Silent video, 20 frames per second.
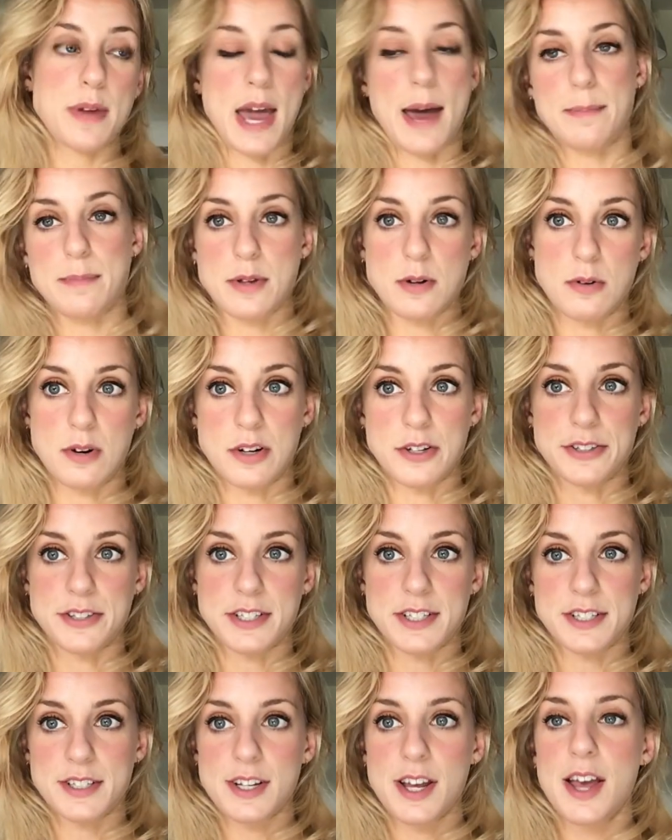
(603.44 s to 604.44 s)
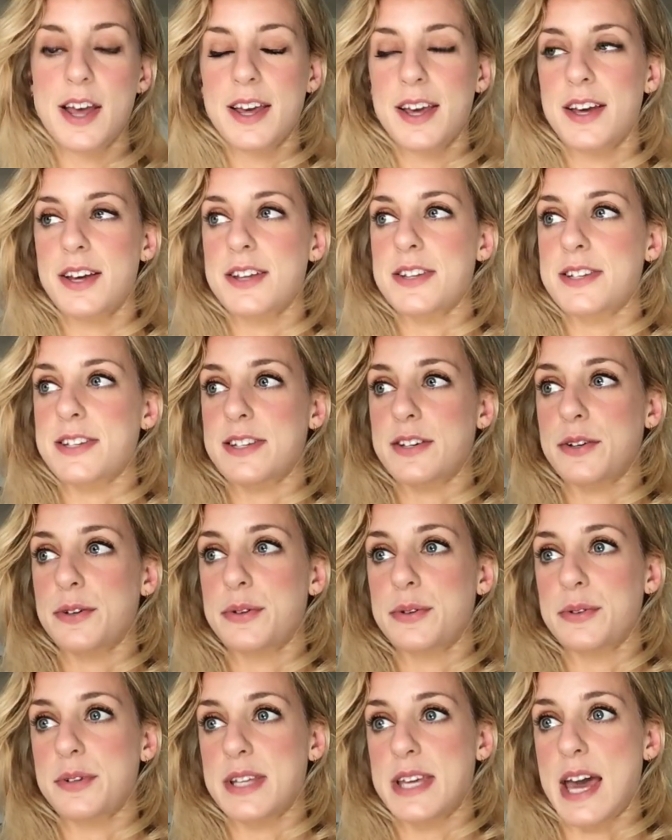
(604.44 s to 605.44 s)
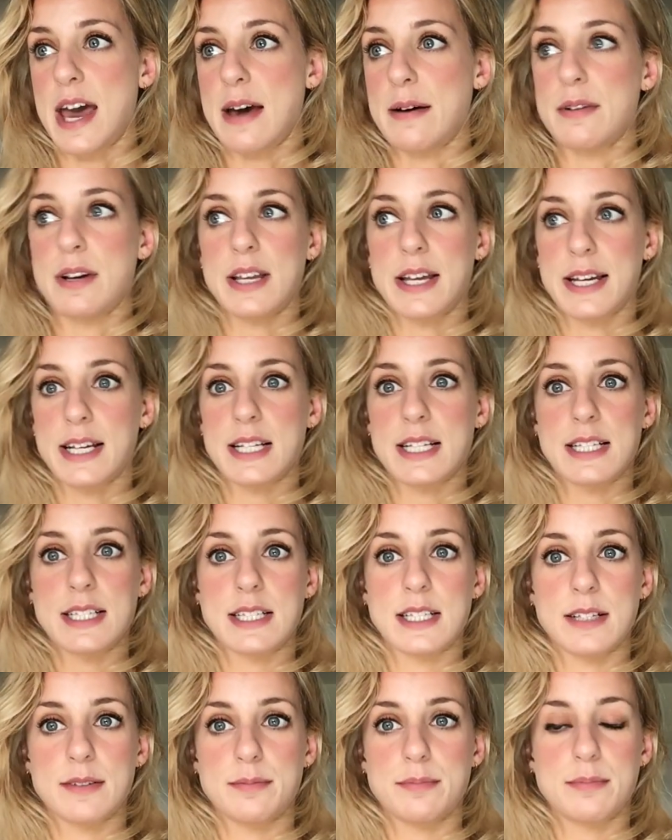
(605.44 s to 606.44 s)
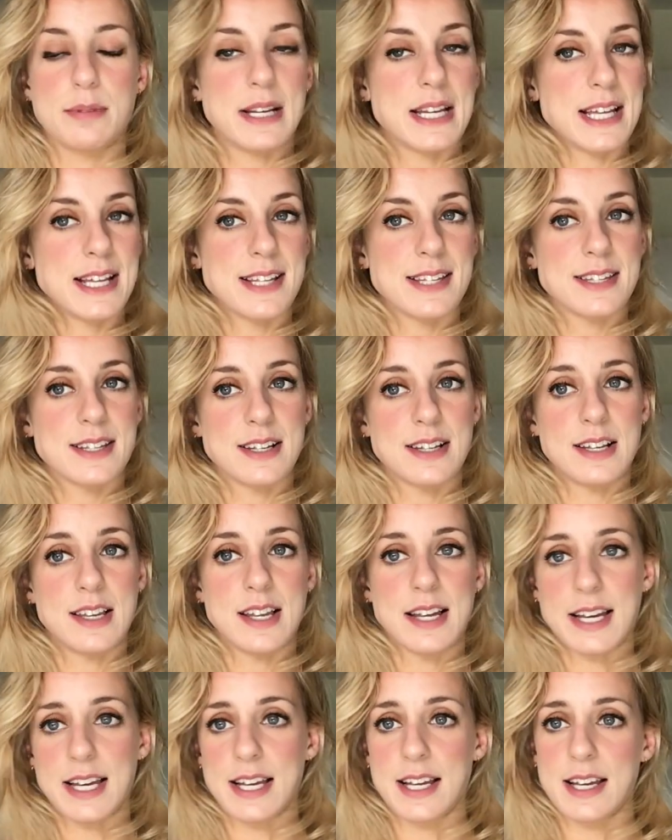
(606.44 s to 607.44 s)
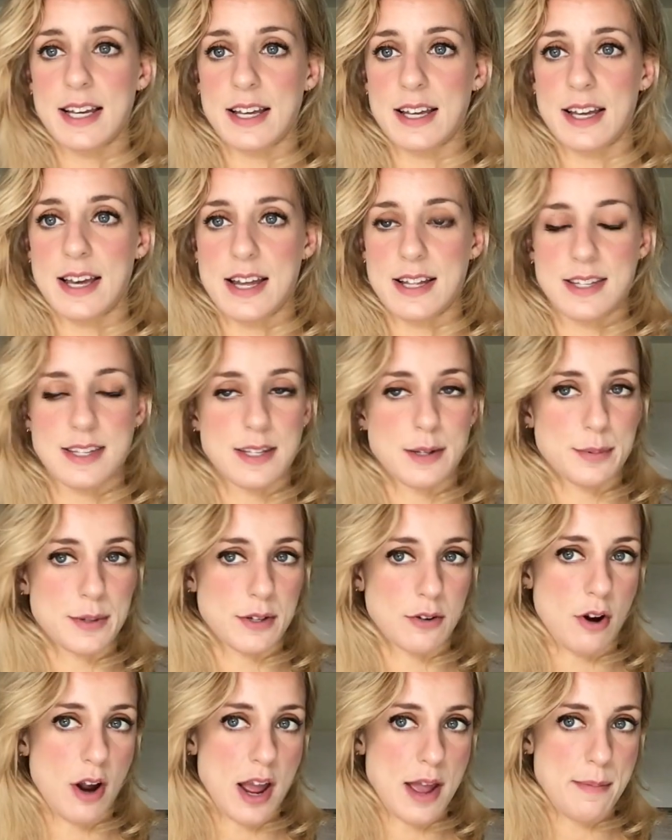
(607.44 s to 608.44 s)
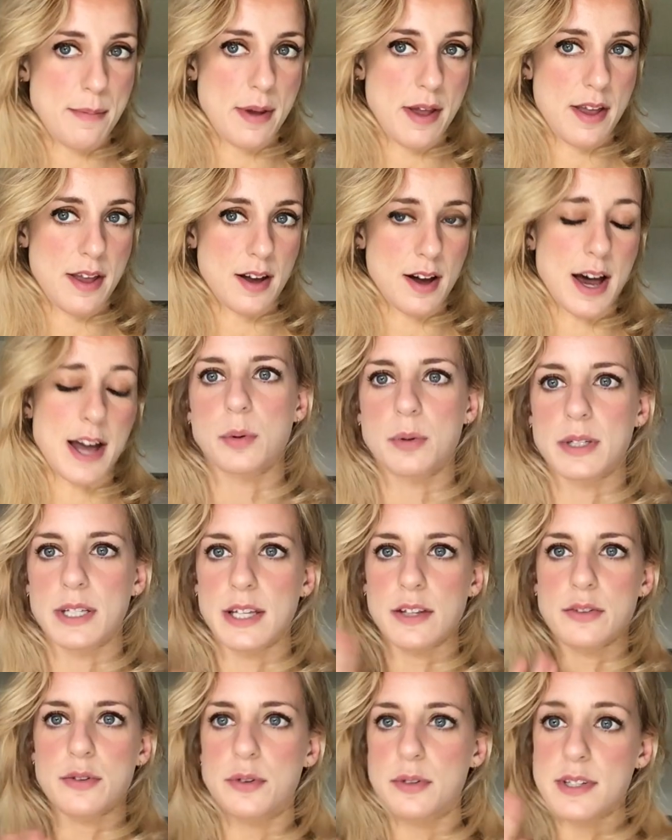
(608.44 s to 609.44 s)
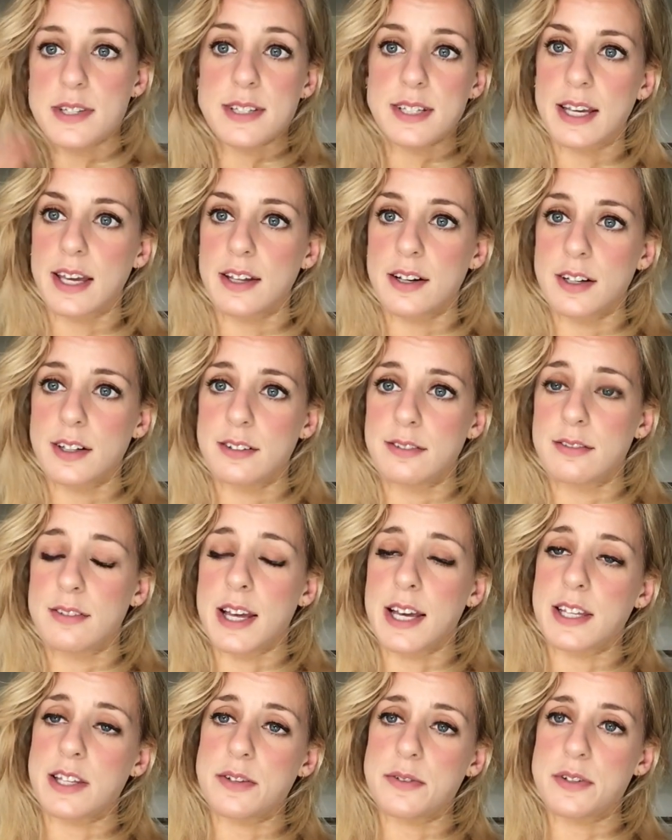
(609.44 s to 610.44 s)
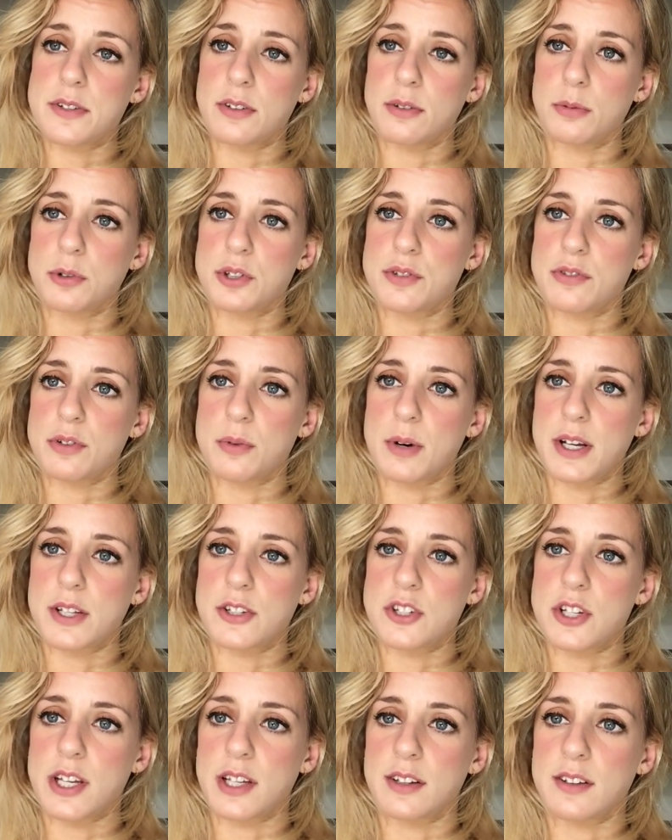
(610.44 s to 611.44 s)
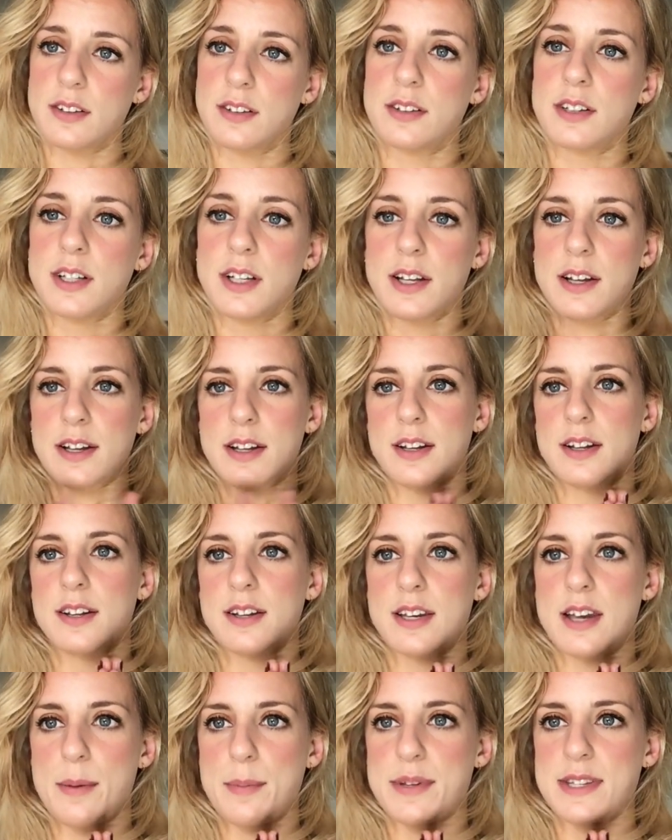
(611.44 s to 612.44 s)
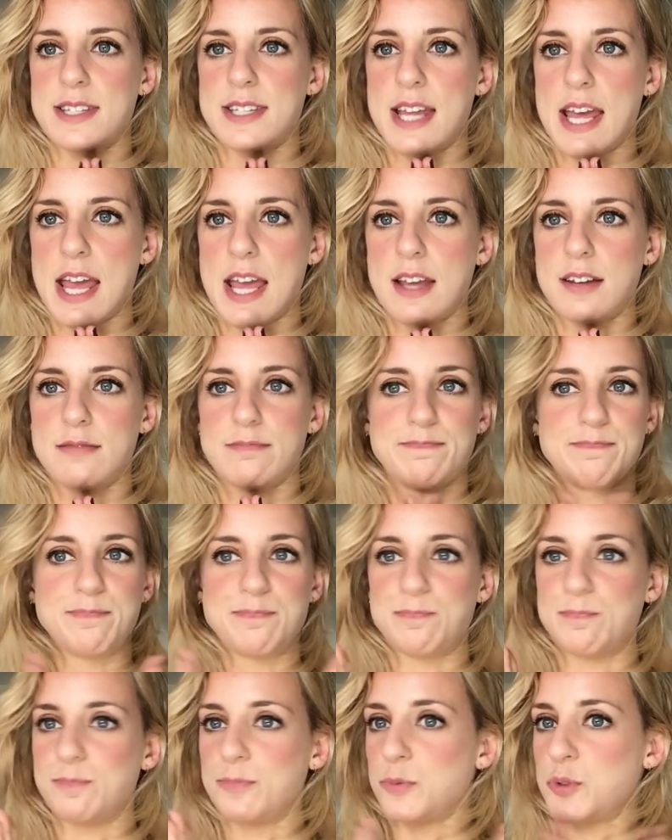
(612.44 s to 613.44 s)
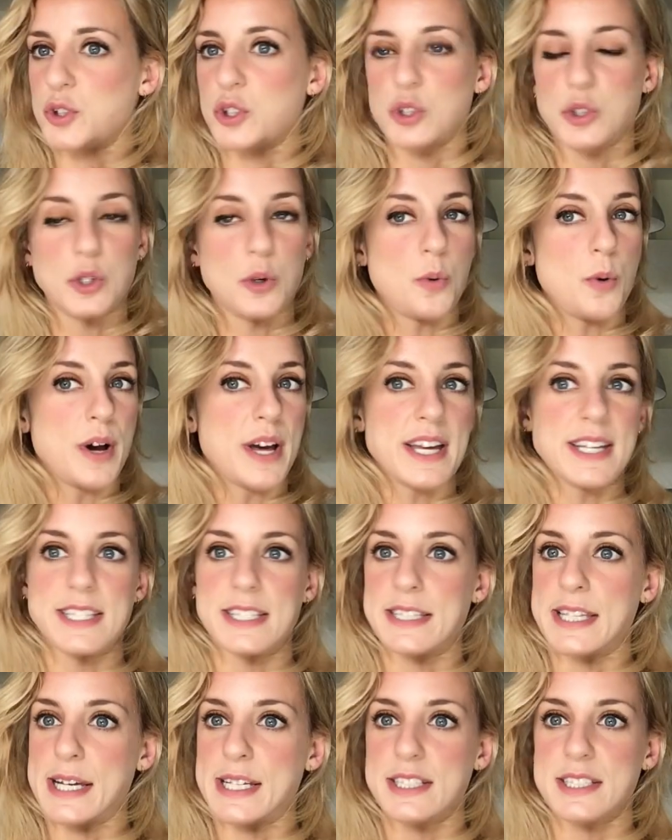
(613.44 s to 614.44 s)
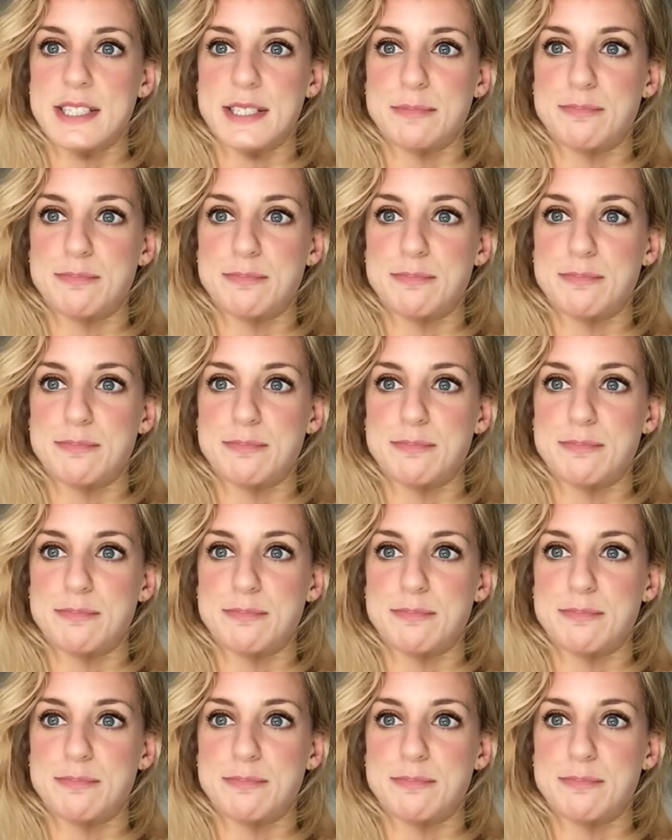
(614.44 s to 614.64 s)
be happy you learned it. So yeah, like, please like and subscribe. We will get through this together. Thank you so much for watching. Namaste. Don't know why I did that,